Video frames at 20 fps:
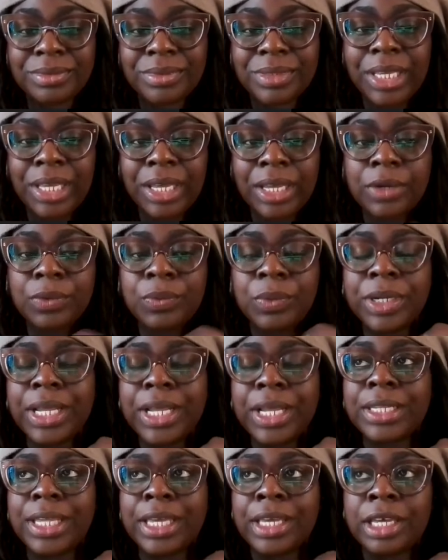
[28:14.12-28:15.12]
Yeah, and what
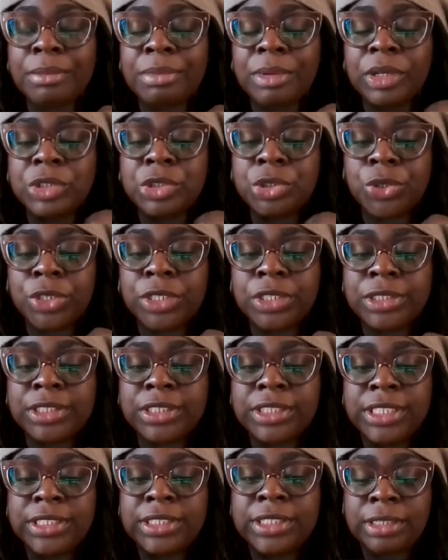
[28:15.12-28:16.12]
I like about Jordan's
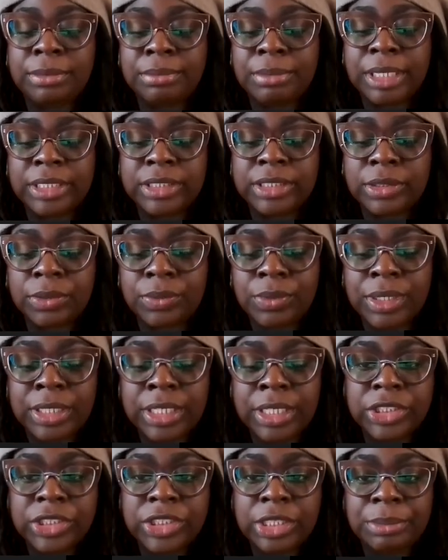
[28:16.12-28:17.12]
seasoning mix, the one
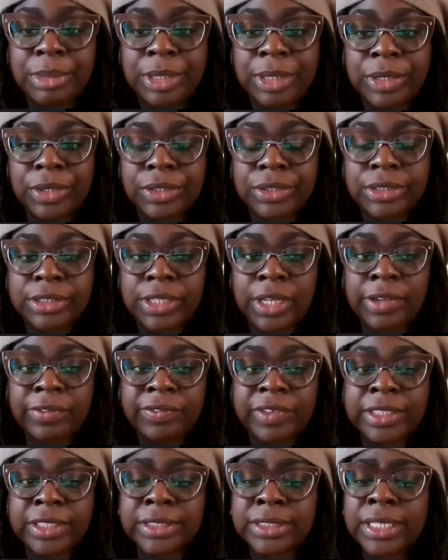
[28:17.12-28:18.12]
that she made herself,
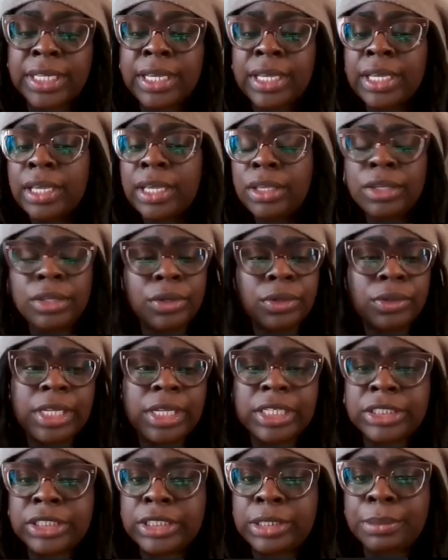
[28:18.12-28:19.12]
is,
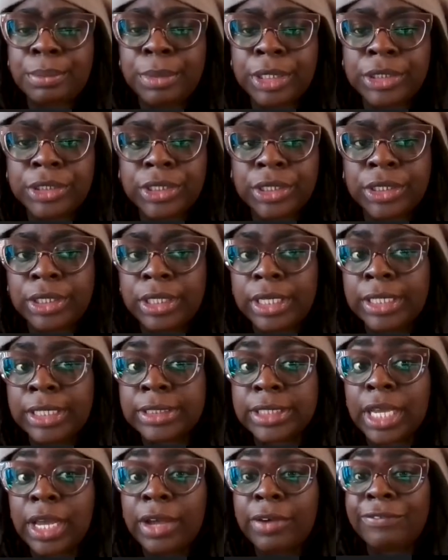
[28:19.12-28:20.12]
like she mentioned, it's
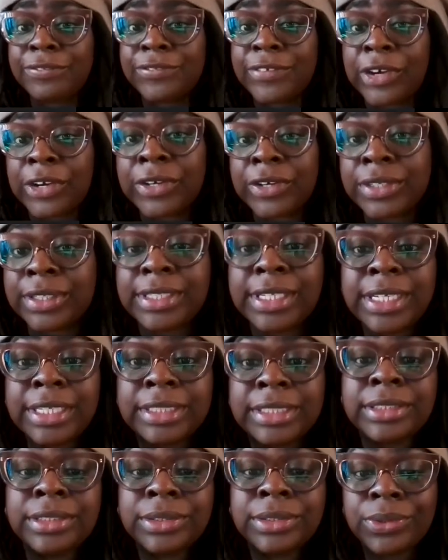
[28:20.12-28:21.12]
got far
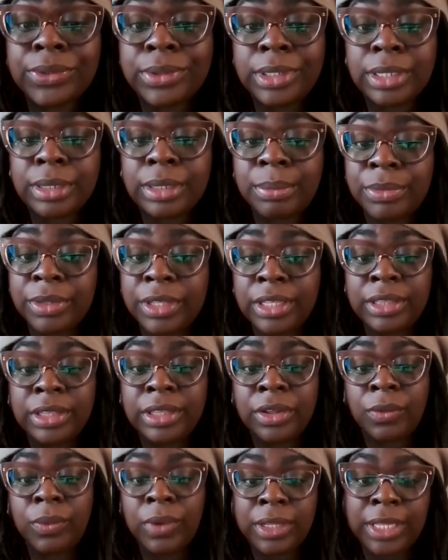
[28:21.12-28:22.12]
less sodium than
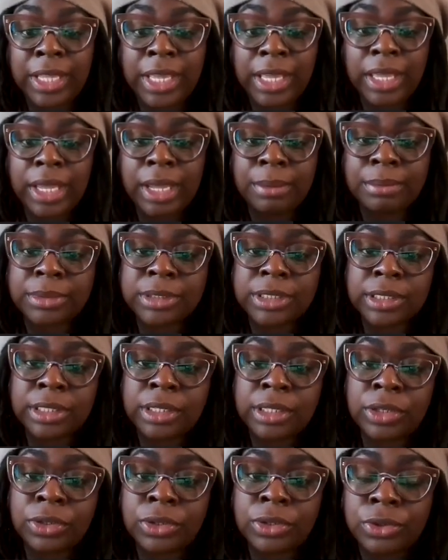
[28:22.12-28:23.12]
the one that comes
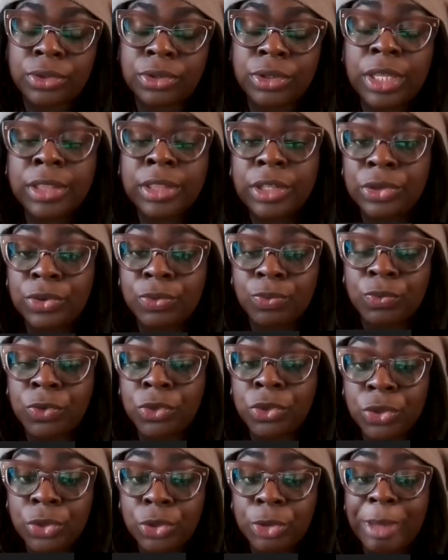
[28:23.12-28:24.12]
in the
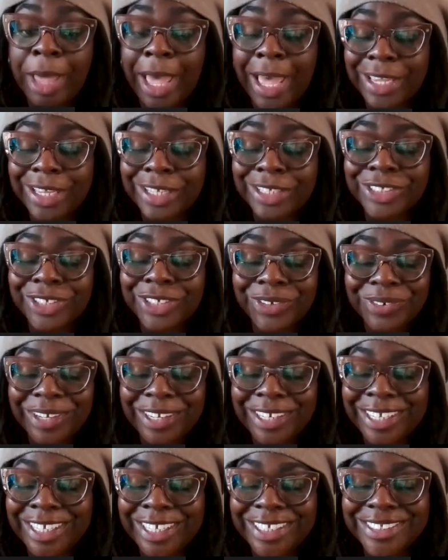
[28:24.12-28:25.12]
noodle package
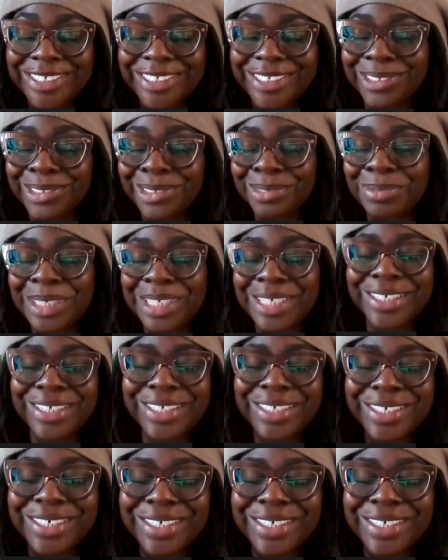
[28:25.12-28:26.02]
already. Excuse me.